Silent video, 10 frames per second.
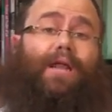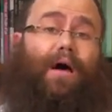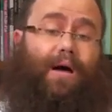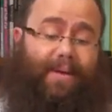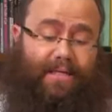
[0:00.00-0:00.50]

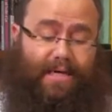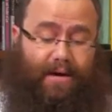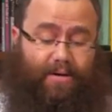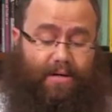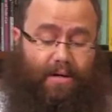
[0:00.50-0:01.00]
armies
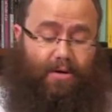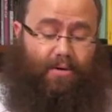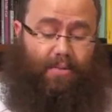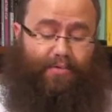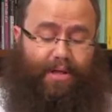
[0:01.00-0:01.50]
out
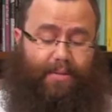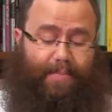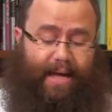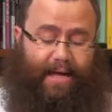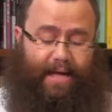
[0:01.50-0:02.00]
or bring them
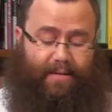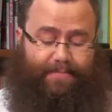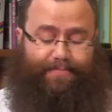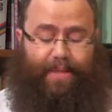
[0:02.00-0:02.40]
back in.